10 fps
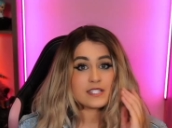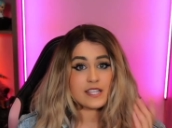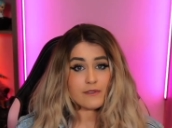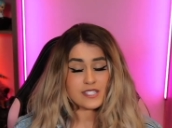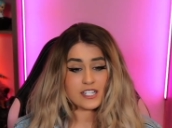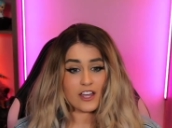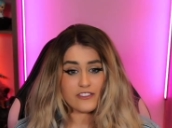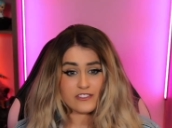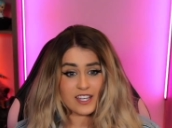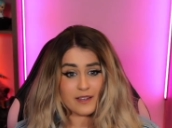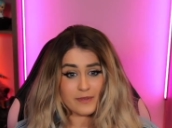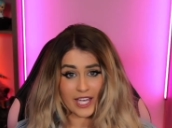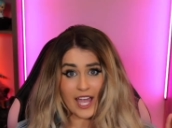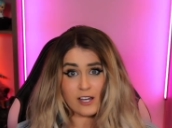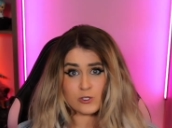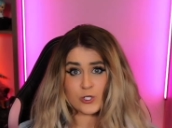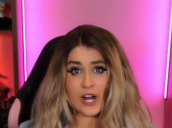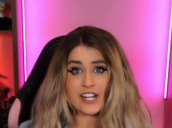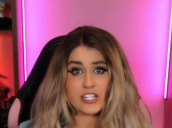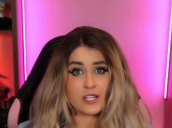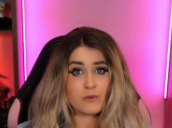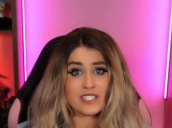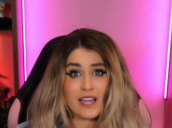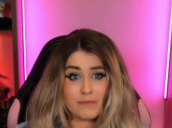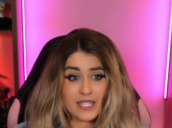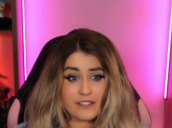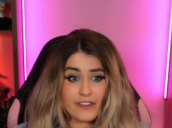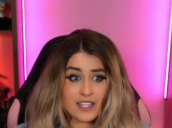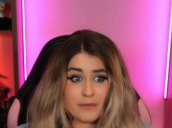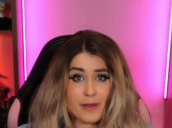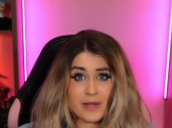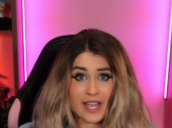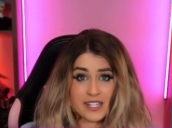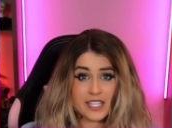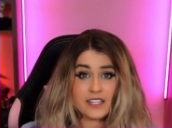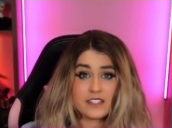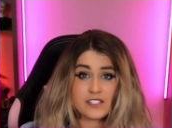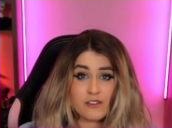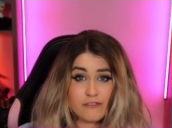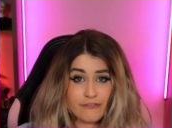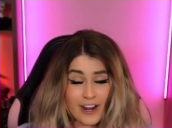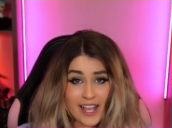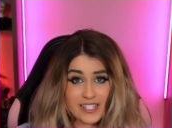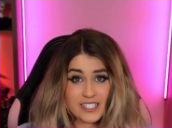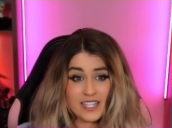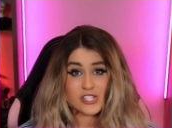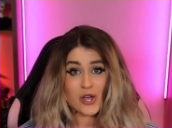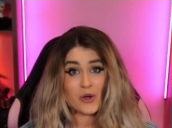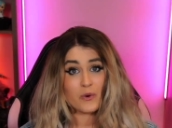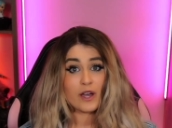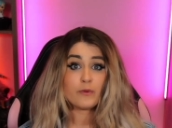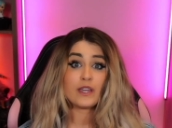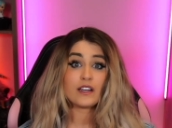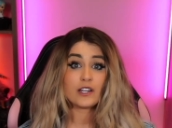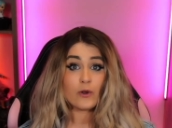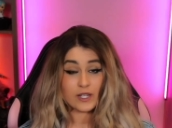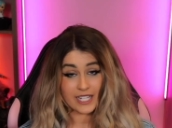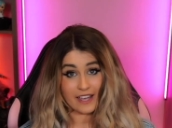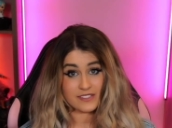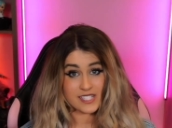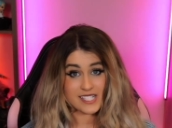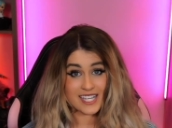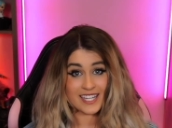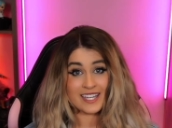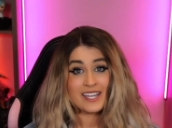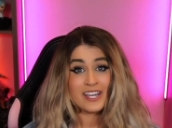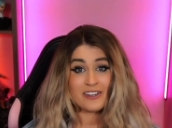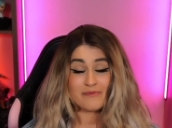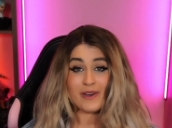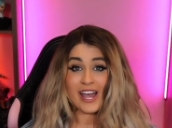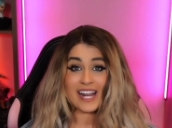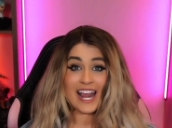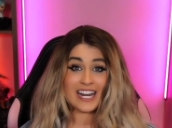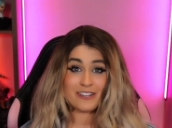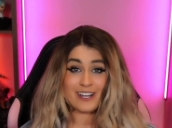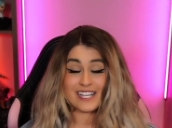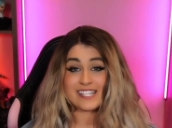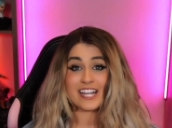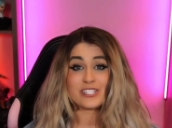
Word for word: because that was another thing. I'm like, how tragic would that be if Alibaba had to kill his own friend? So we are going to have to see. But anyways, I